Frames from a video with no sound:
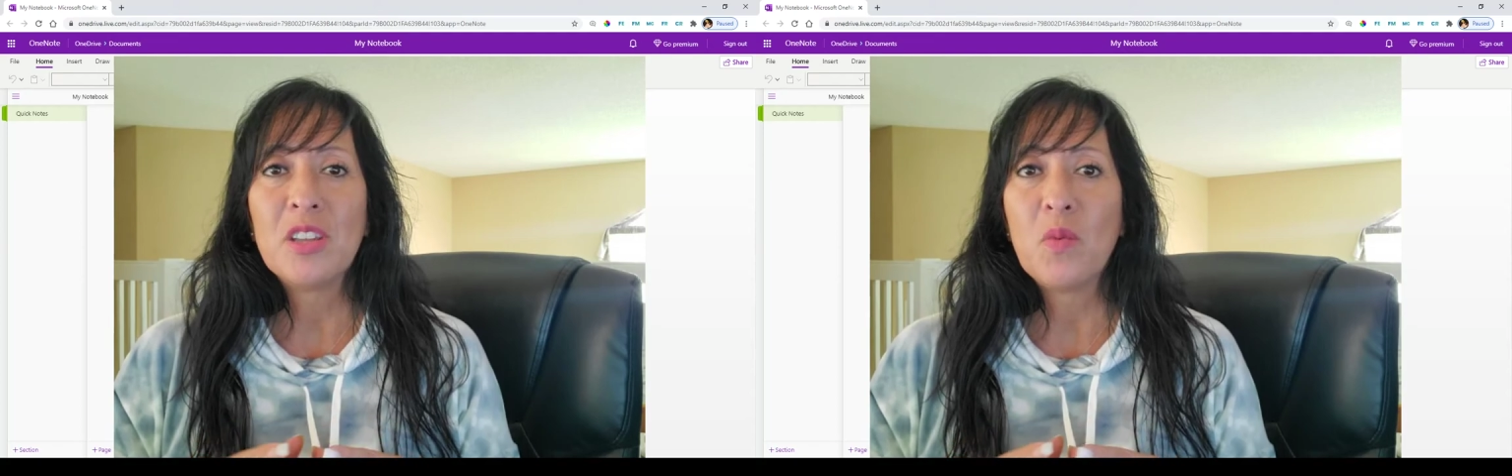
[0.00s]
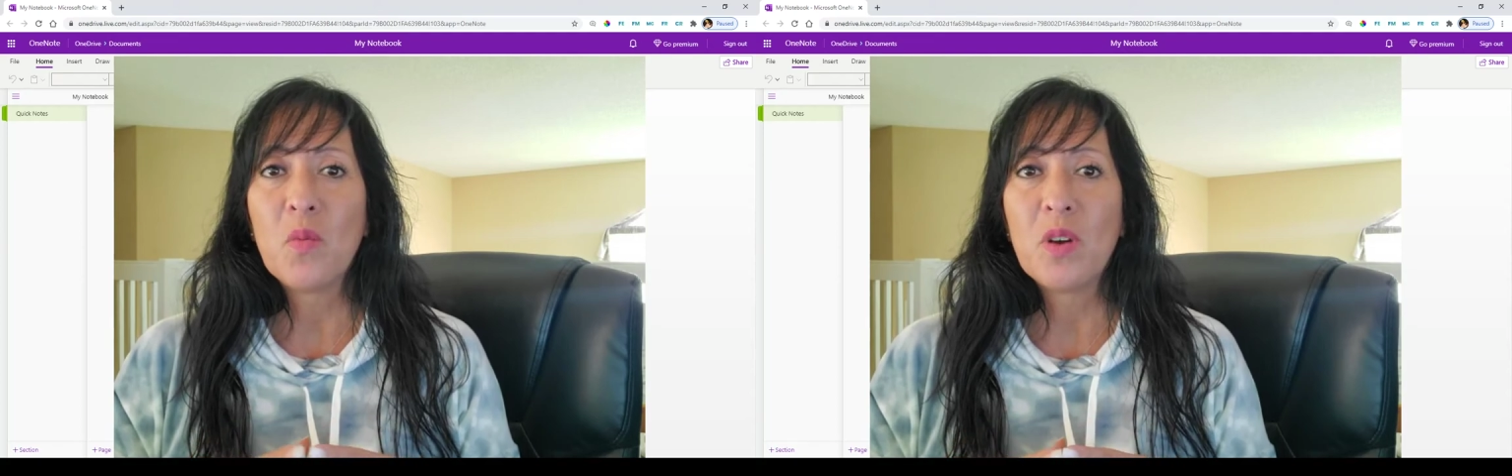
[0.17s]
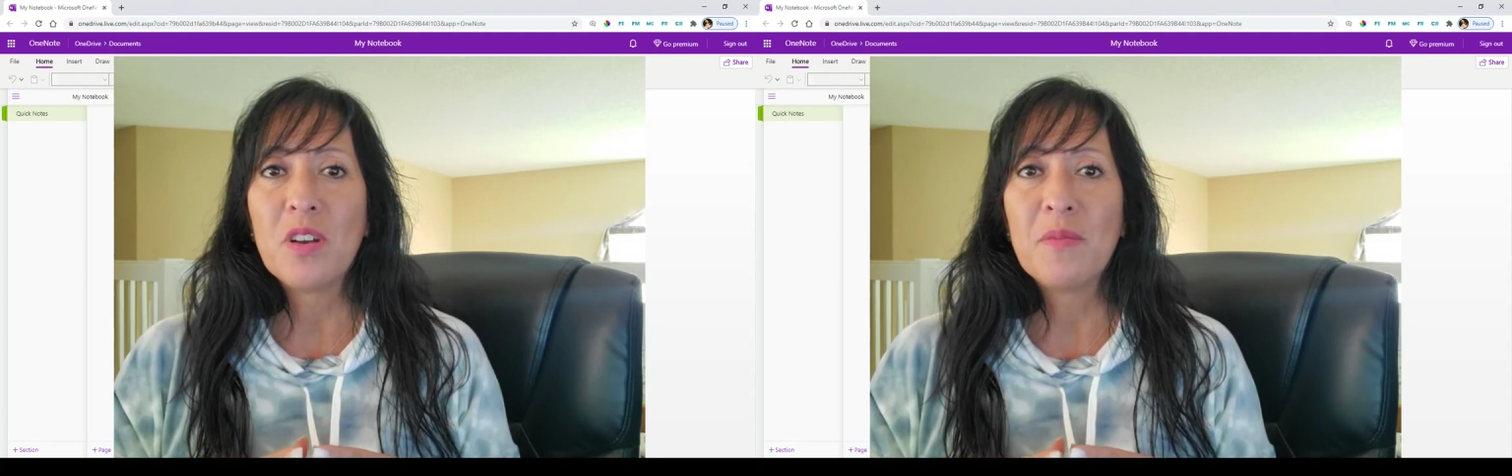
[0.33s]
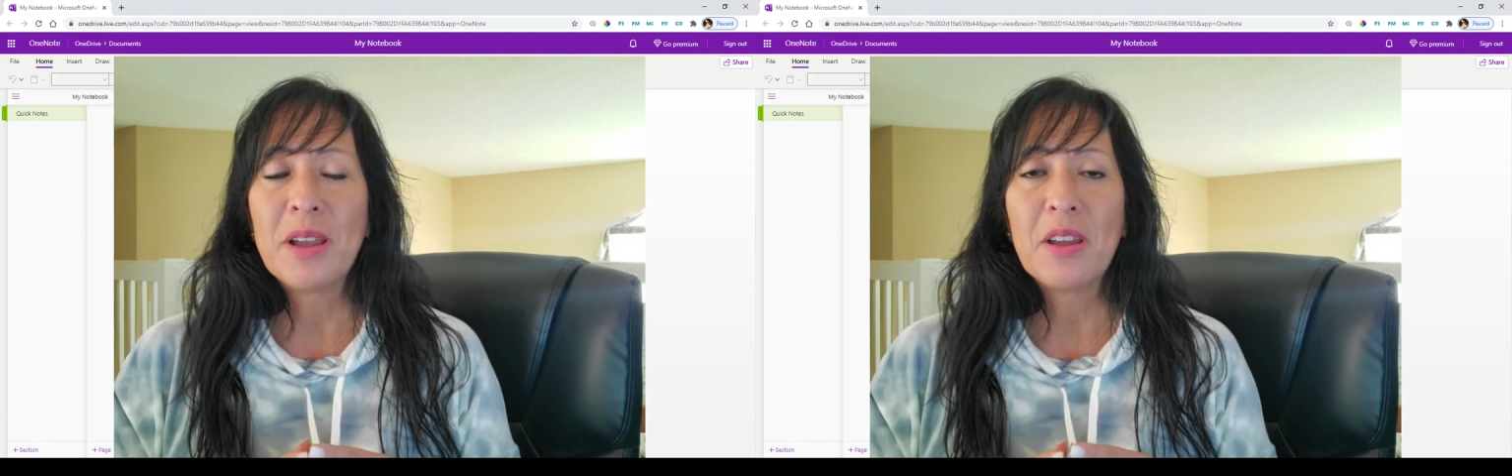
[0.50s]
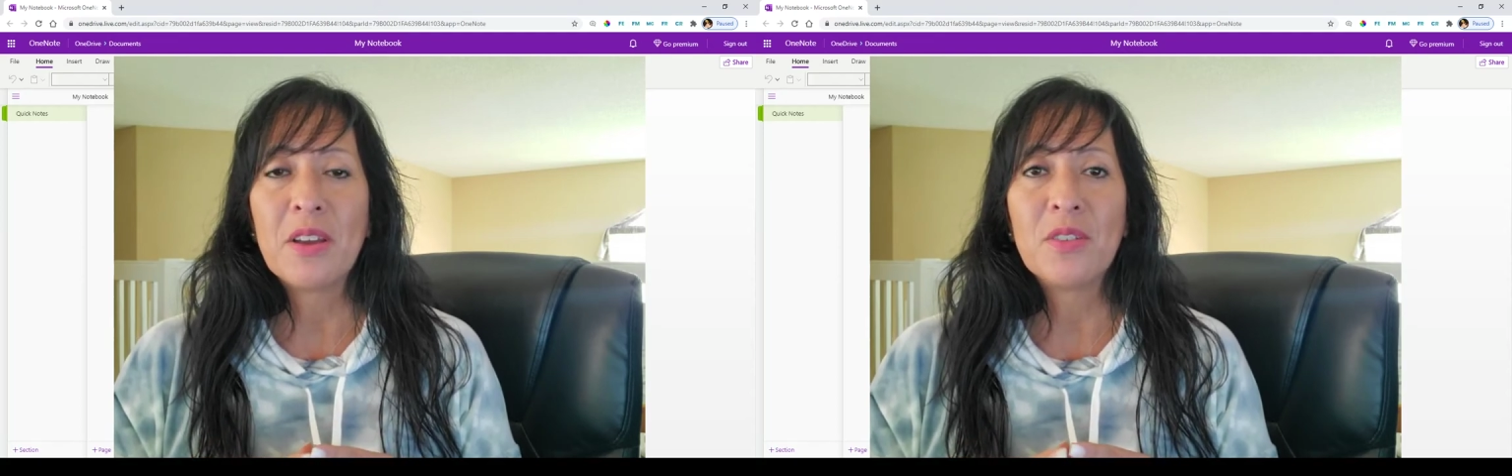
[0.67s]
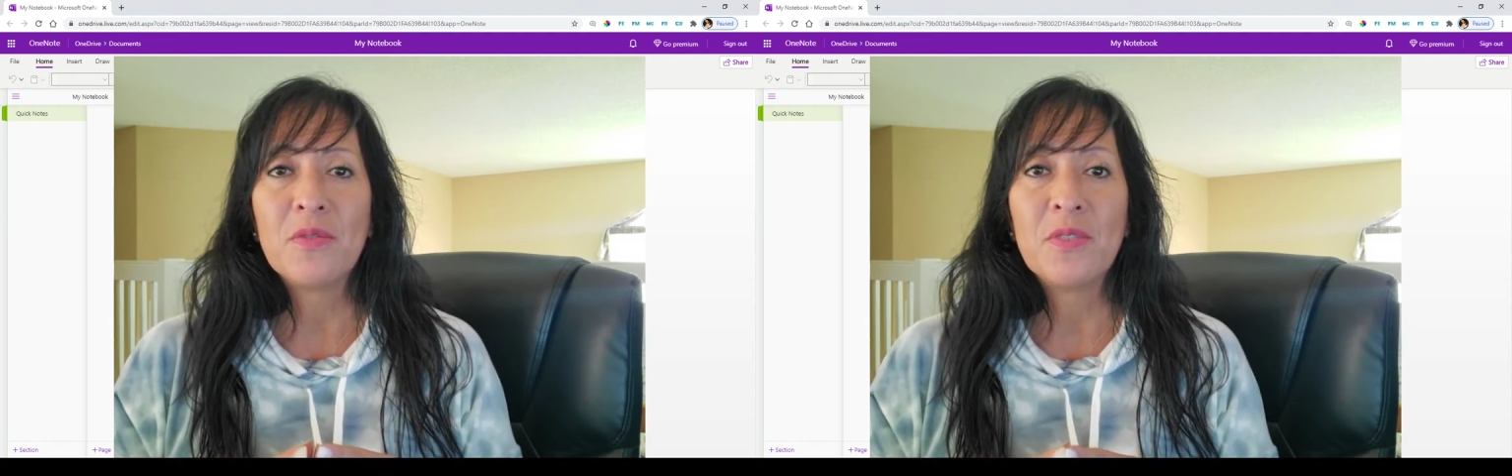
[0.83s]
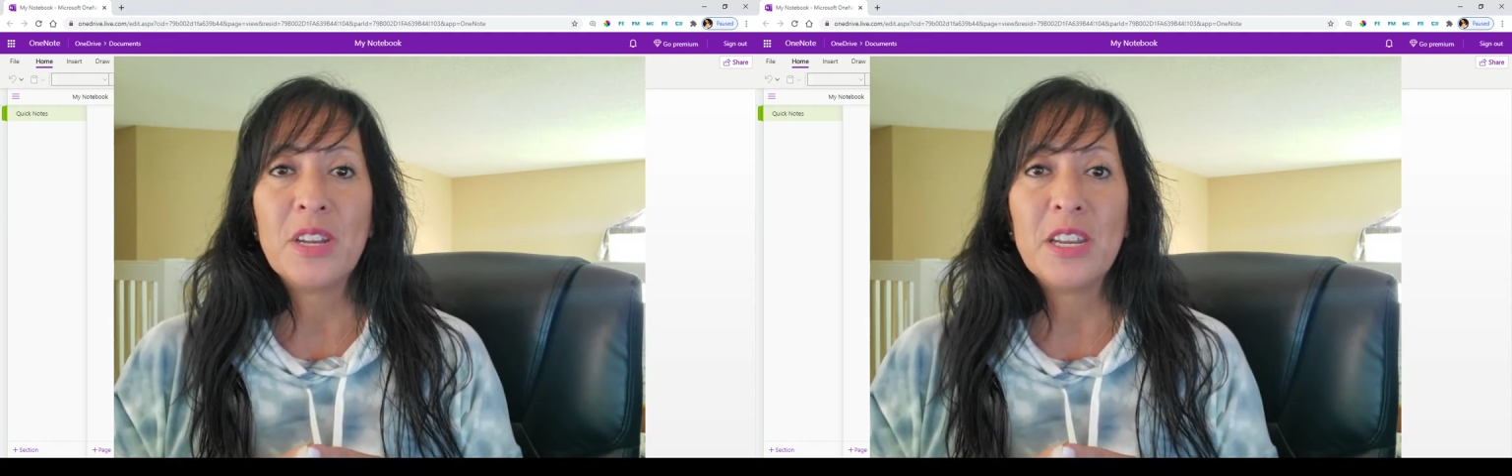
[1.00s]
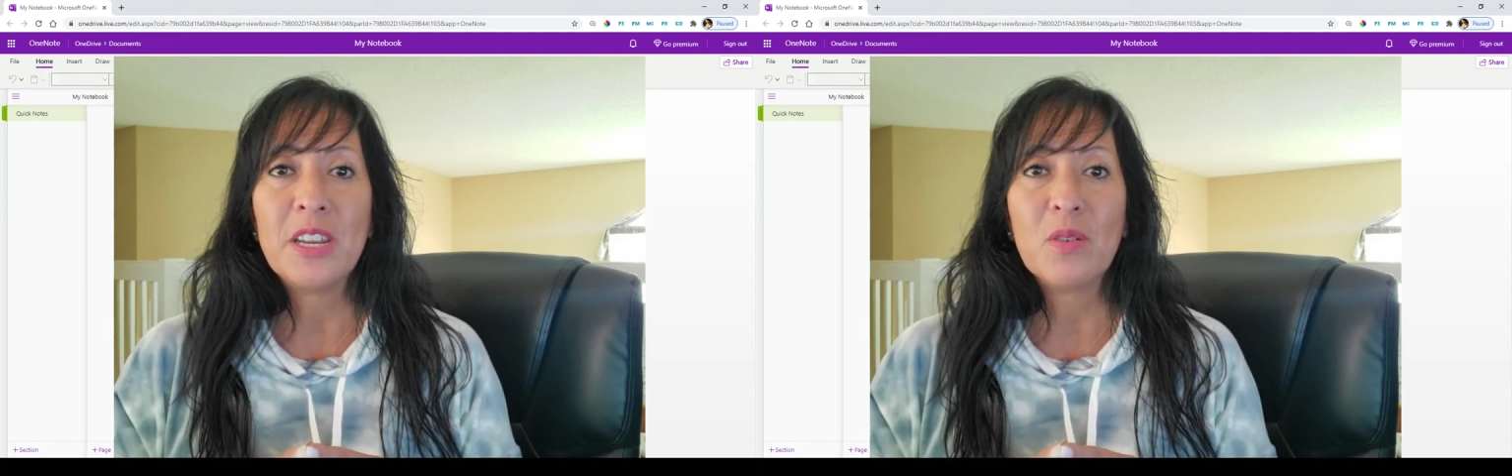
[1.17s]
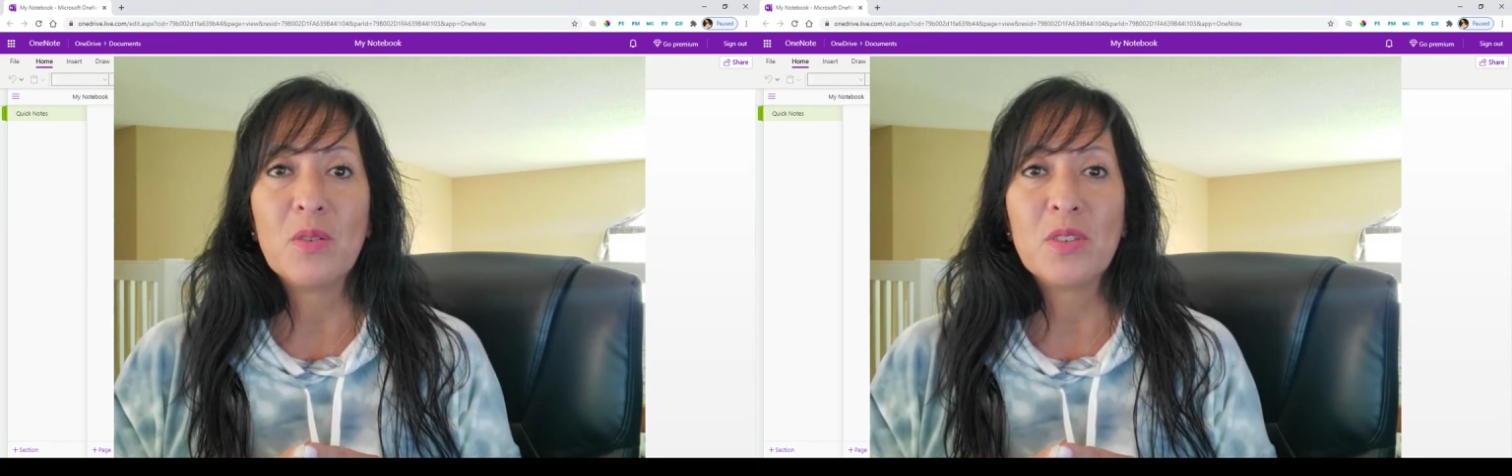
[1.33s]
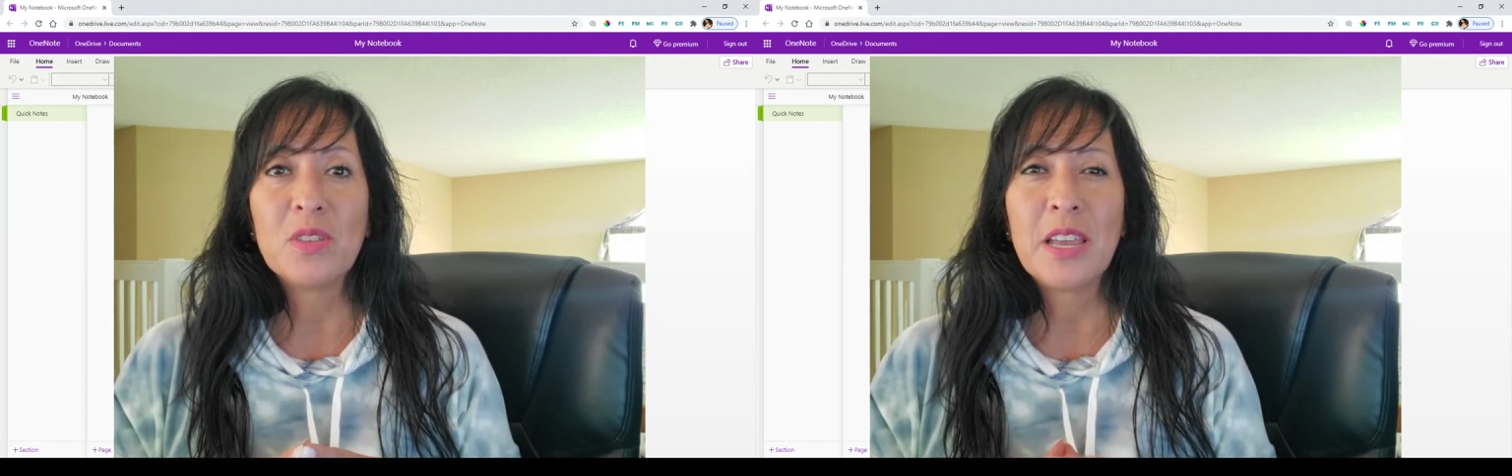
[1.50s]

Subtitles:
in one of my other videos